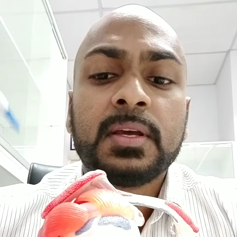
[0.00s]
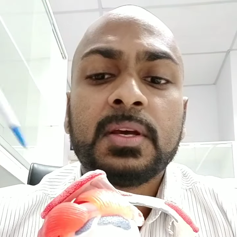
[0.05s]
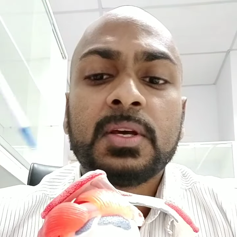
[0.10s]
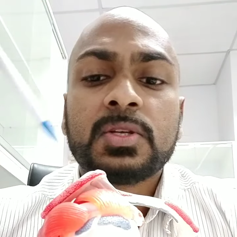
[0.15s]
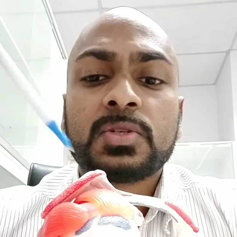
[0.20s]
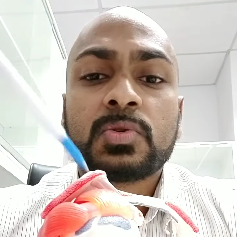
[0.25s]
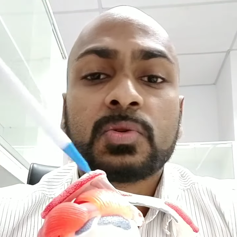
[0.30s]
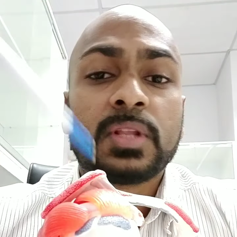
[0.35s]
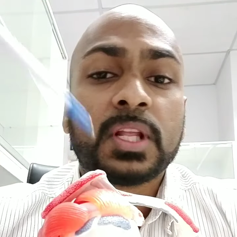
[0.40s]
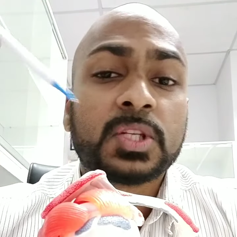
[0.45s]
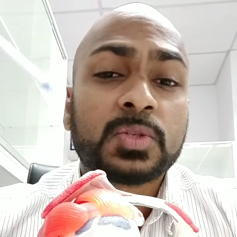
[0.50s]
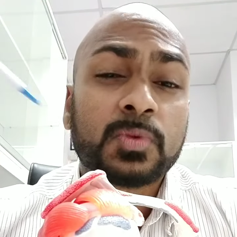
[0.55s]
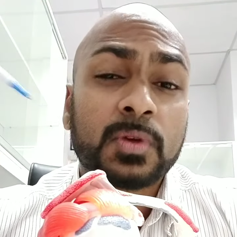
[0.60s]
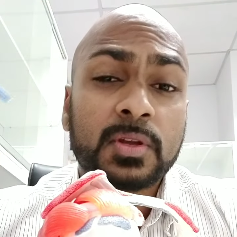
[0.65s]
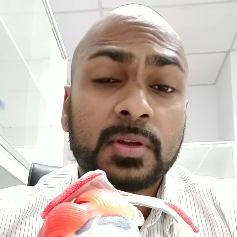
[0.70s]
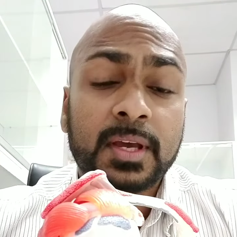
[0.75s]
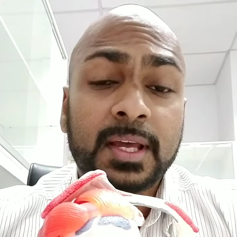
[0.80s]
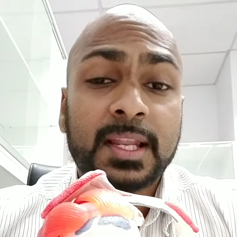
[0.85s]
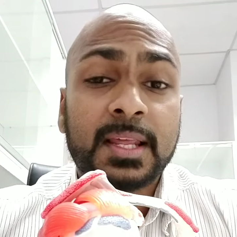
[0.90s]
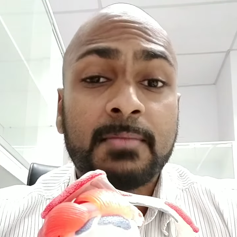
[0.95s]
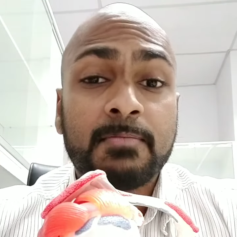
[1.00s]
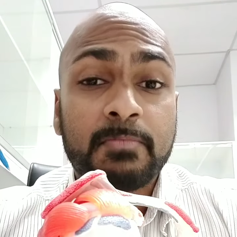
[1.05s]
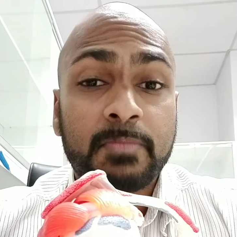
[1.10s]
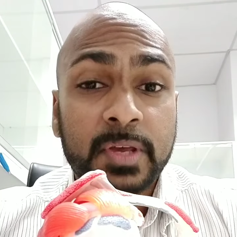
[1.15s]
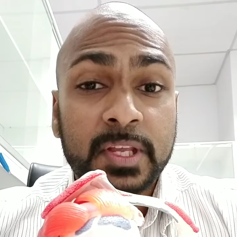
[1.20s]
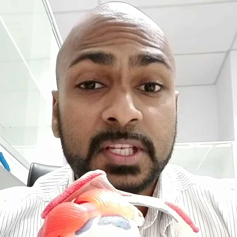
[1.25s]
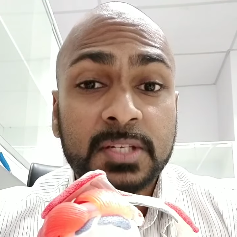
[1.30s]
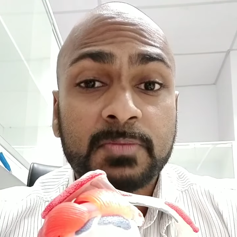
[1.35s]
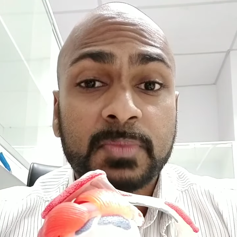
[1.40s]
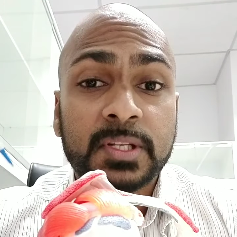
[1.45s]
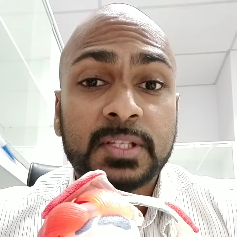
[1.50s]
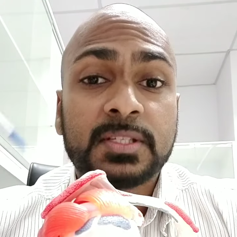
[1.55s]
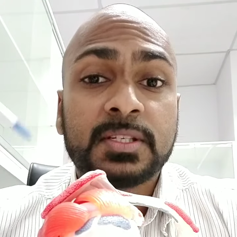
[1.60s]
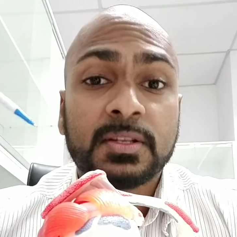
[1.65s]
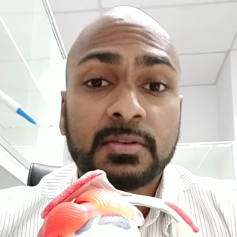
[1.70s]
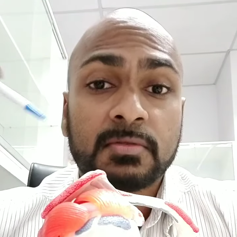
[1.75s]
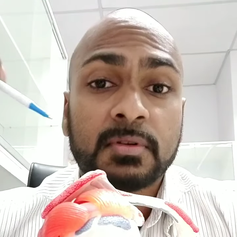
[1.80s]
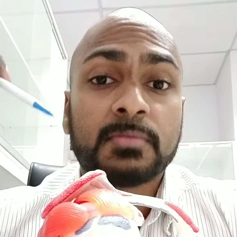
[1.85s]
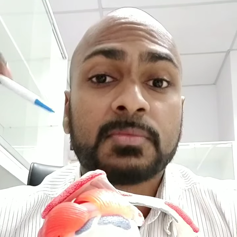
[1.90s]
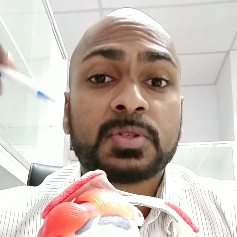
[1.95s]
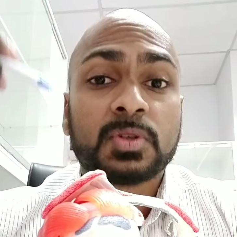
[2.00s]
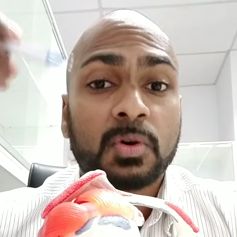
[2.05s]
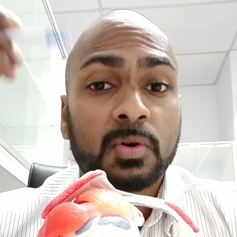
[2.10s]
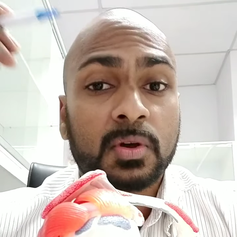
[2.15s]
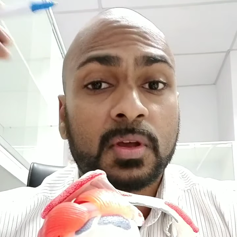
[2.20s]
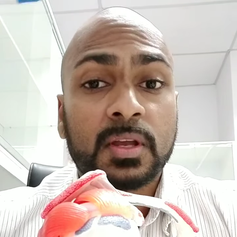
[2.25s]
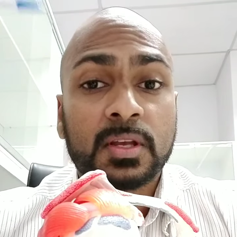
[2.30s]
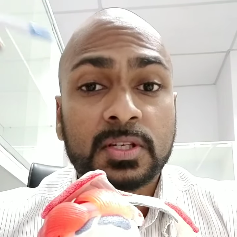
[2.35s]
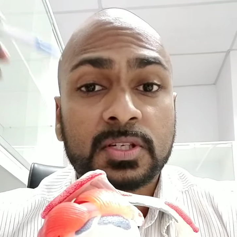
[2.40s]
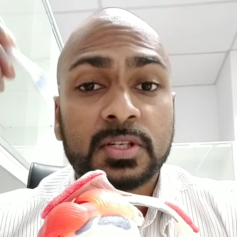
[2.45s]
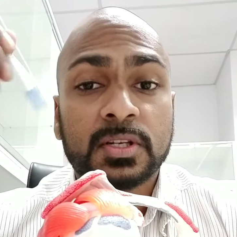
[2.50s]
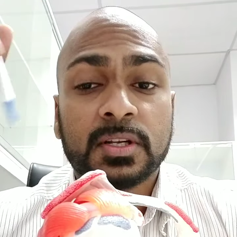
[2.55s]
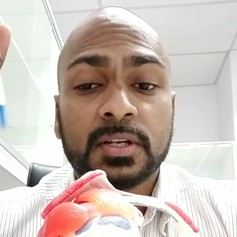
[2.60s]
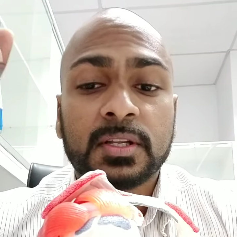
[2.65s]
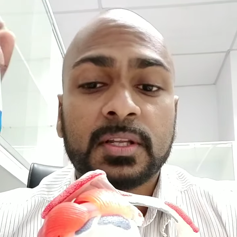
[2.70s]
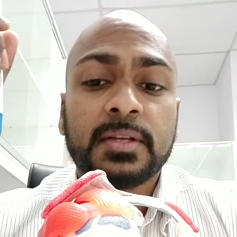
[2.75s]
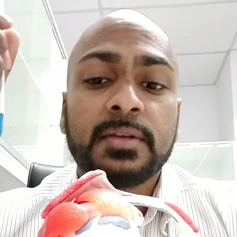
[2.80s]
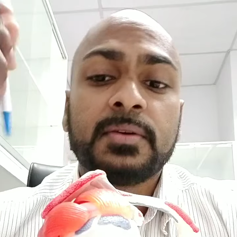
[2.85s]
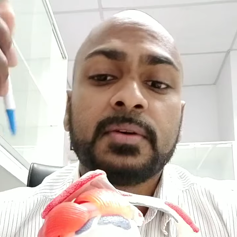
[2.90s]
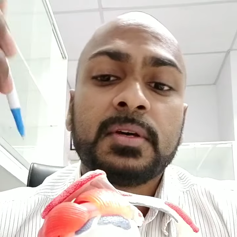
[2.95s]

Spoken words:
So that's why you get impingement syndromes occasionally.